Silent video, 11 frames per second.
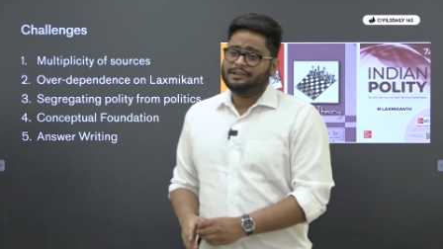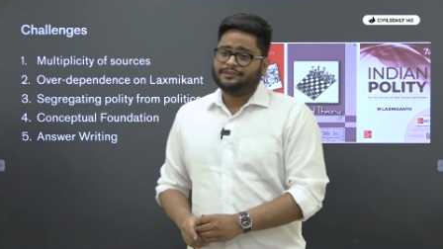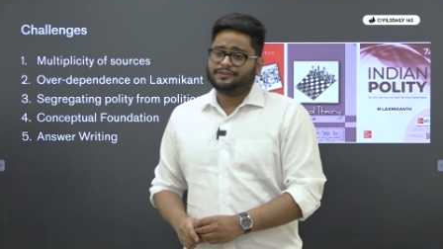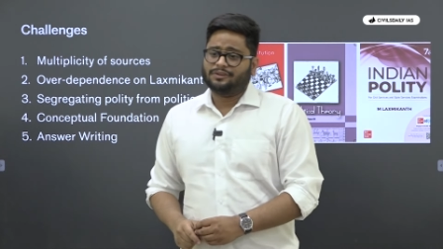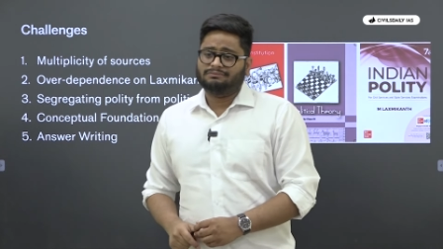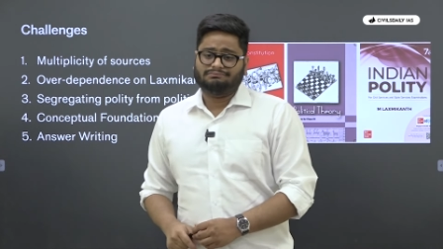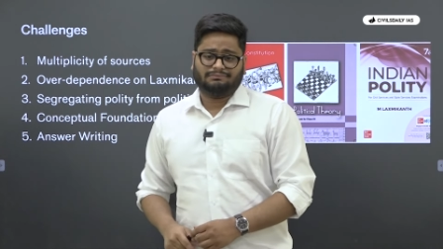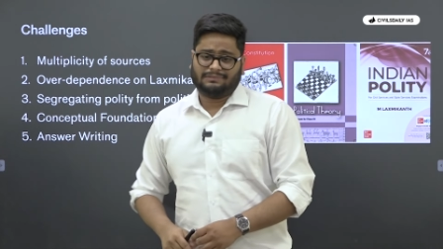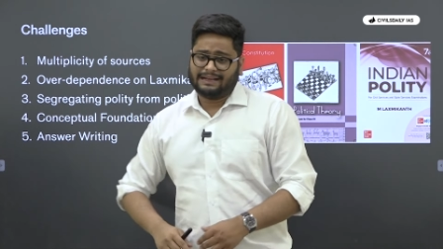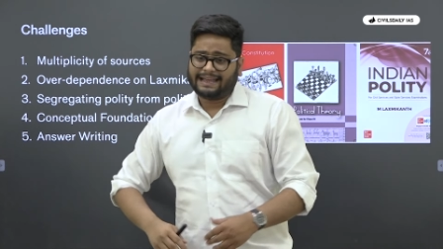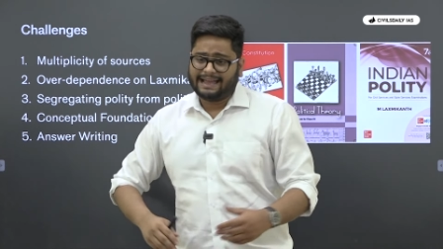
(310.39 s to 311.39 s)
So
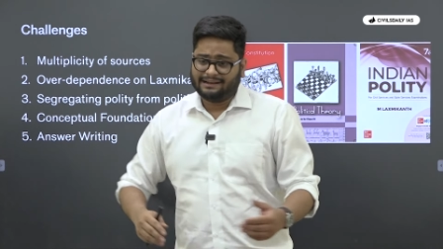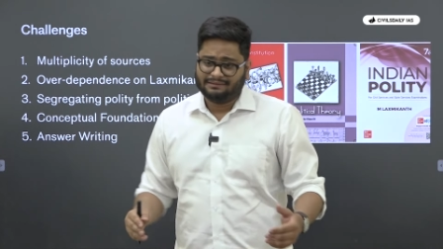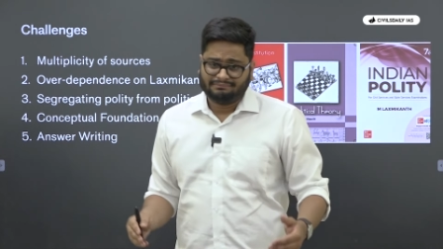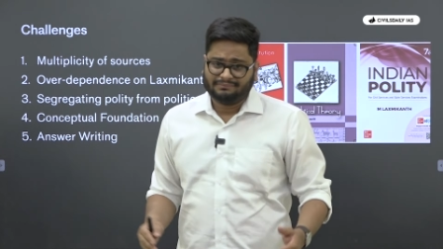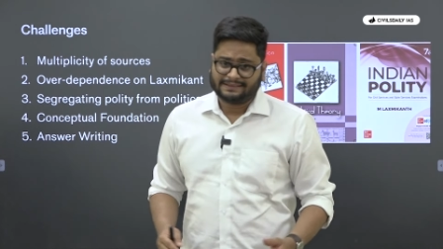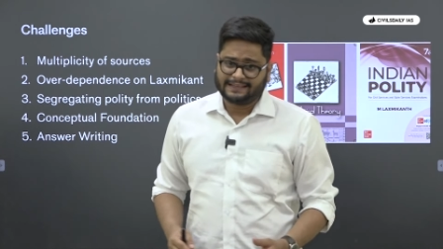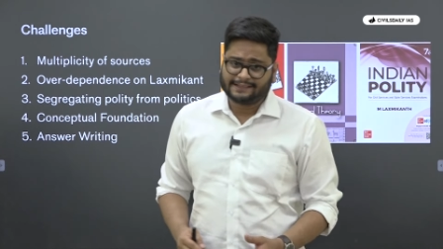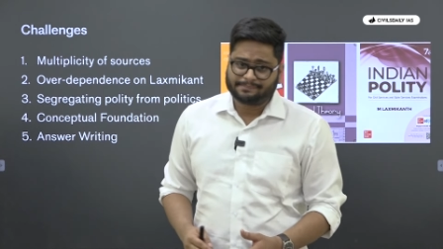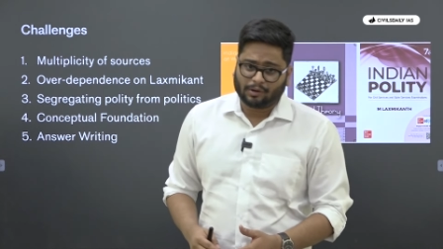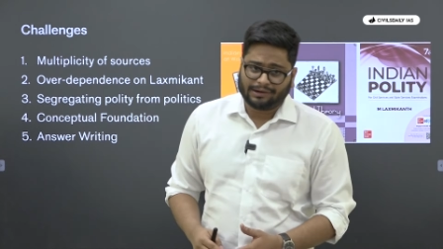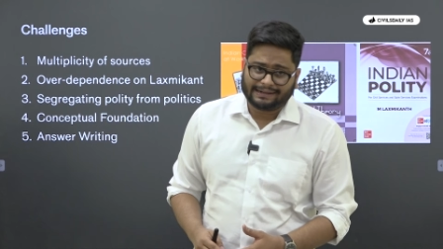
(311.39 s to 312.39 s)
again, since
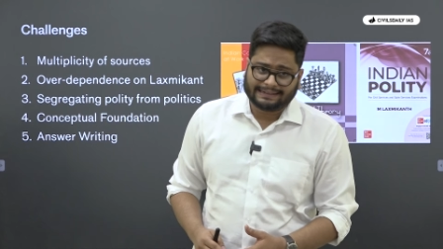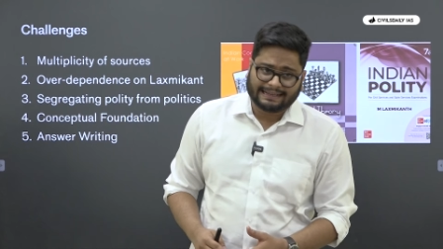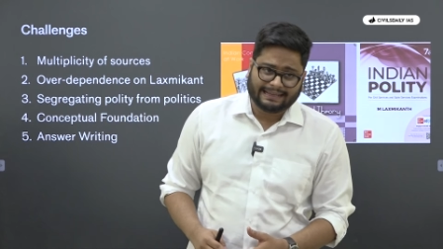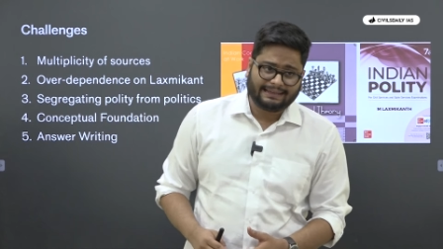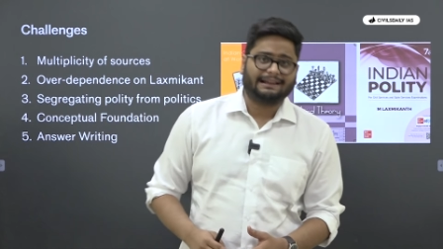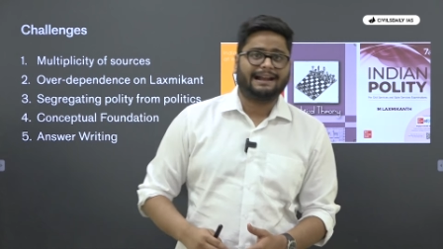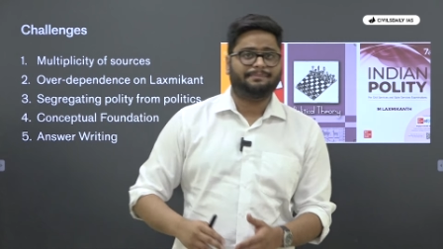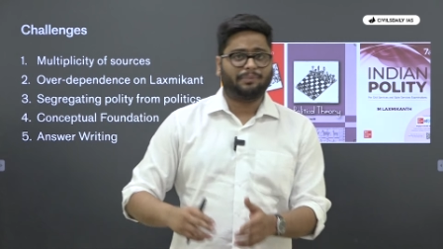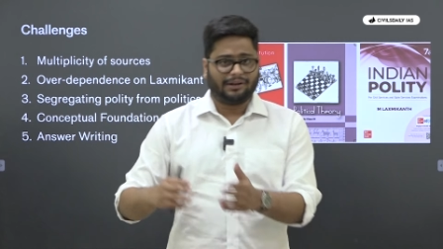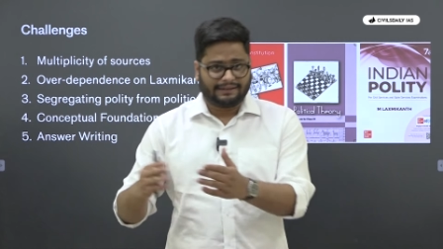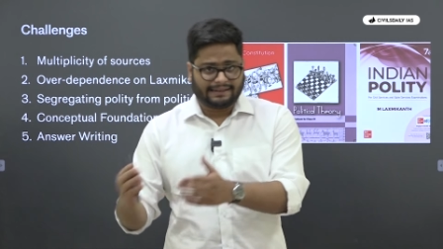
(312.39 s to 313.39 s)
polity and
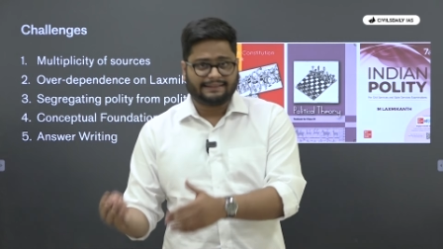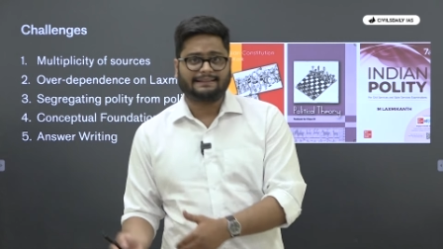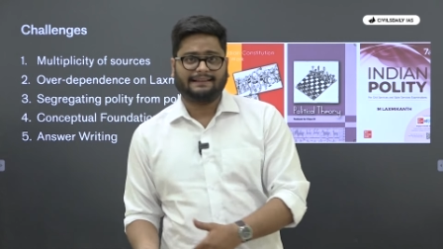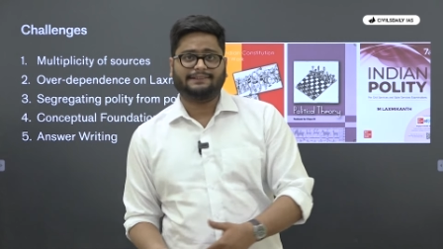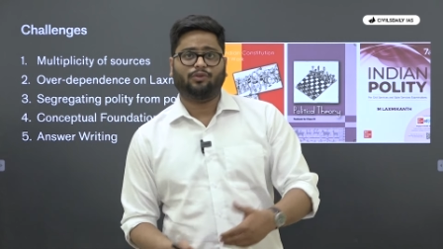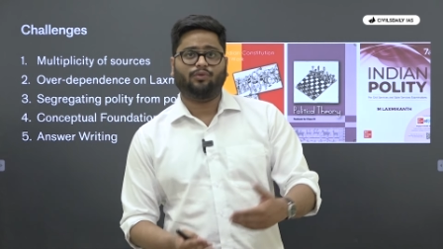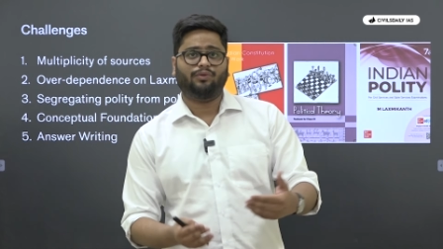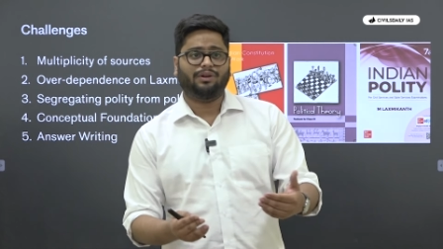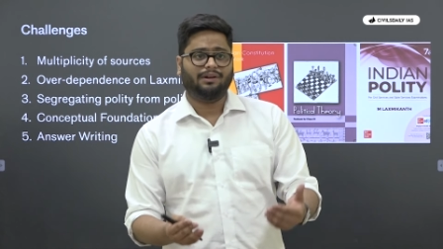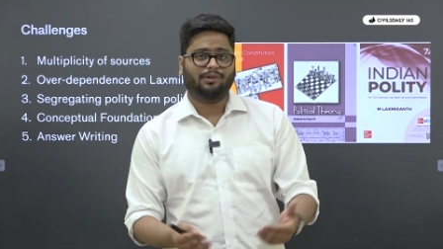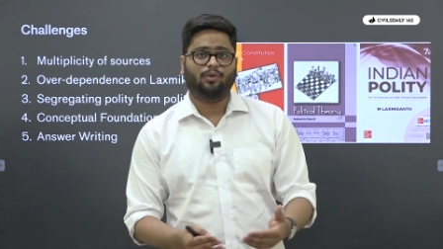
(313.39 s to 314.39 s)
politics is
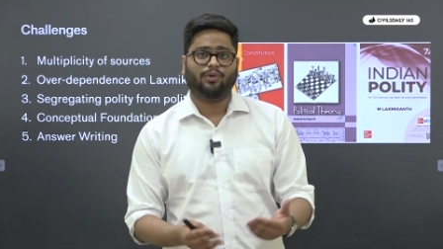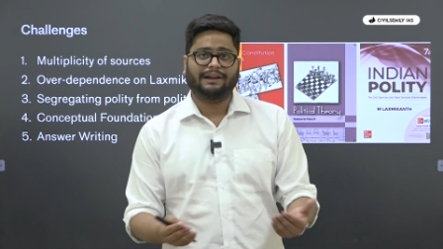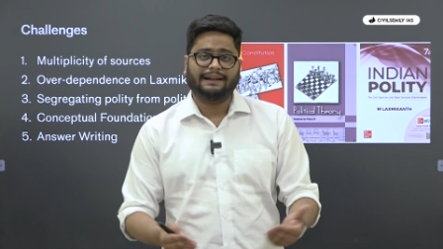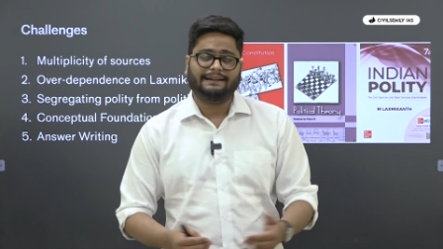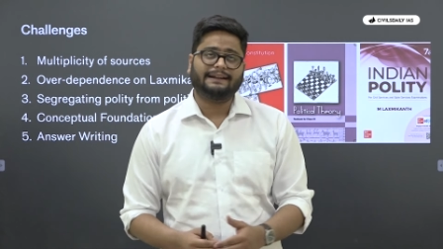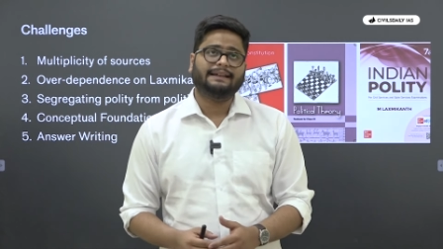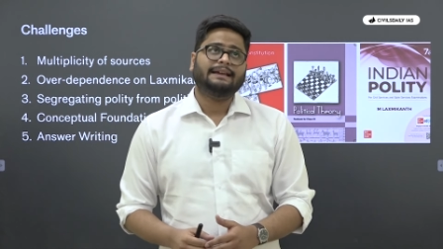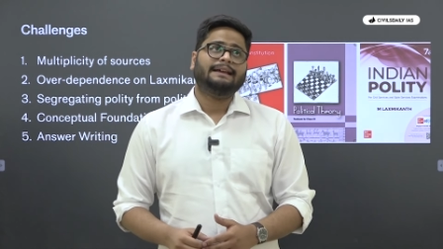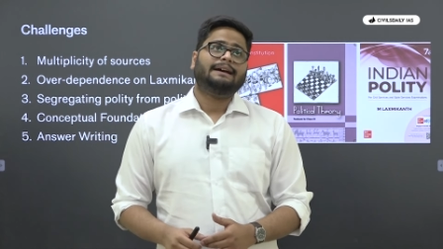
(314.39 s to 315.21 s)
uh, correlated,